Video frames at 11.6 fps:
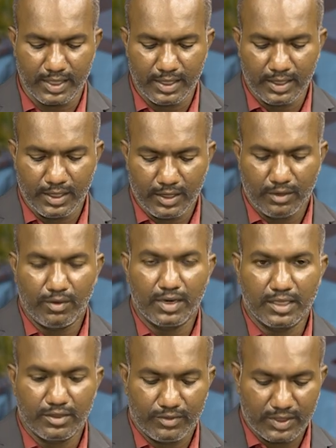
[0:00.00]
oil. What
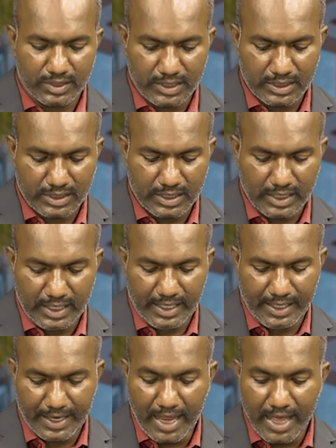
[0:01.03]
are the functions?
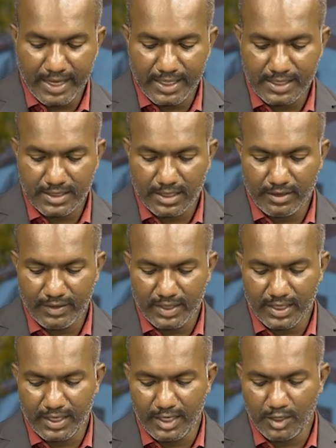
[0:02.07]
It carries away
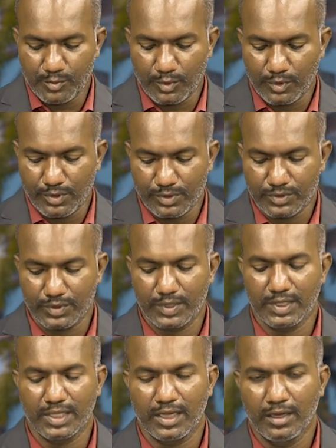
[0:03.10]
the heat produced
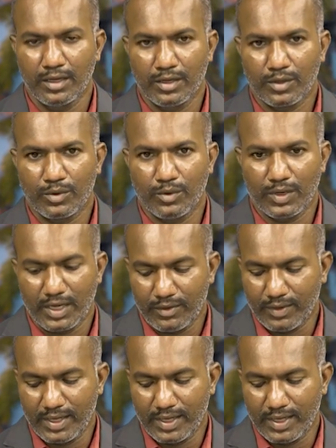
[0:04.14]
in the core and